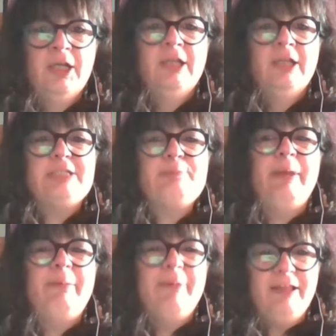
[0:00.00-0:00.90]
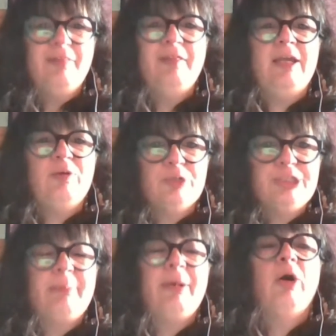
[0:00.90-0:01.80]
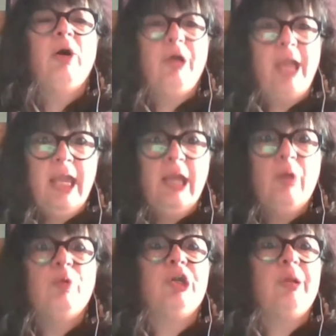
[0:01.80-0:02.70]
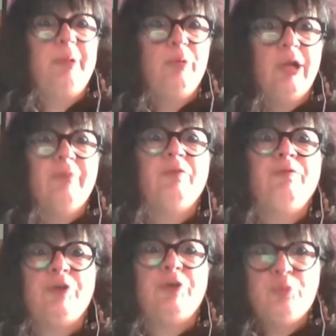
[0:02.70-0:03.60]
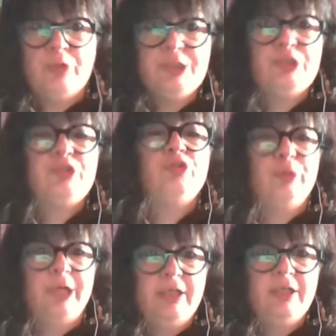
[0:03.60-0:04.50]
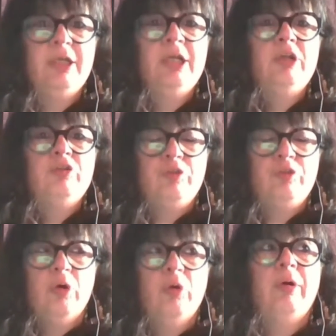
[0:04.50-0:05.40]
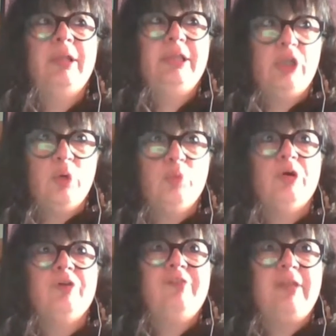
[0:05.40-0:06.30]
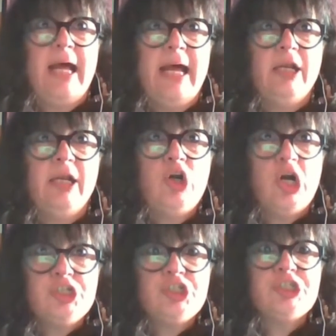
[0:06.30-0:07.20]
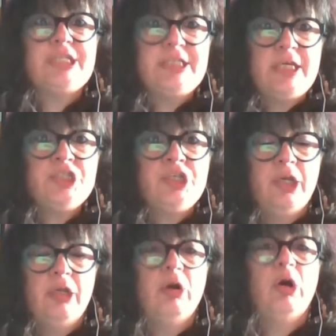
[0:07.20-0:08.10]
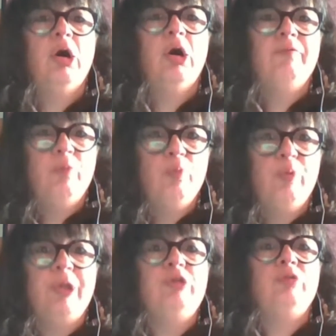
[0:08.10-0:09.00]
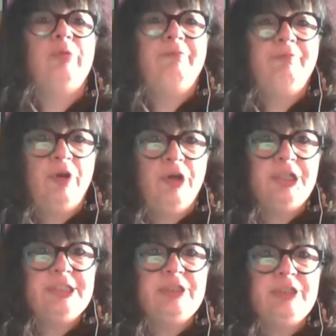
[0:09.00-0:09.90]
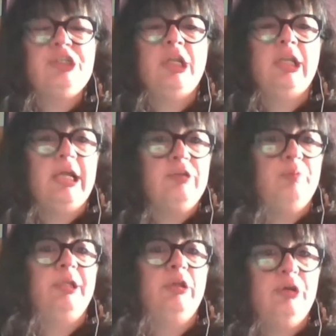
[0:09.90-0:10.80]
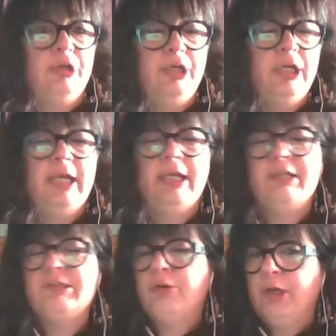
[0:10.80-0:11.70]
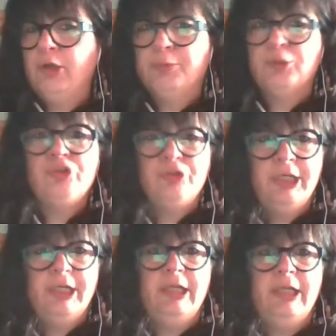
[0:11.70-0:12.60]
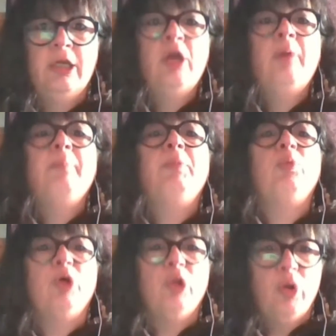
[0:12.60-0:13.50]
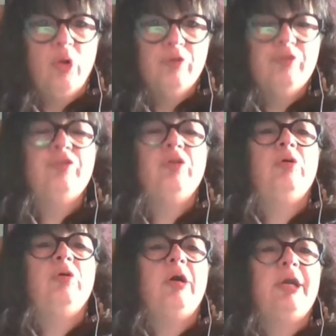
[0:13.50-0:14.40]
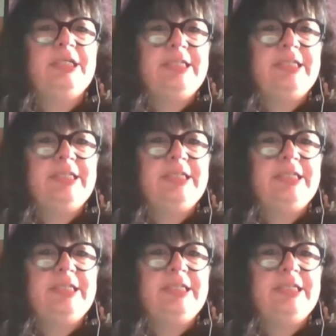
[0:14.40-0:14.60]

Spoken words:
This pivoting thing was about, okay, we're going to be one of the first ones to do it. So there was that conscious decision of, when you do it first, there's a lot to be learned and it's a great opportunity, but we'll also are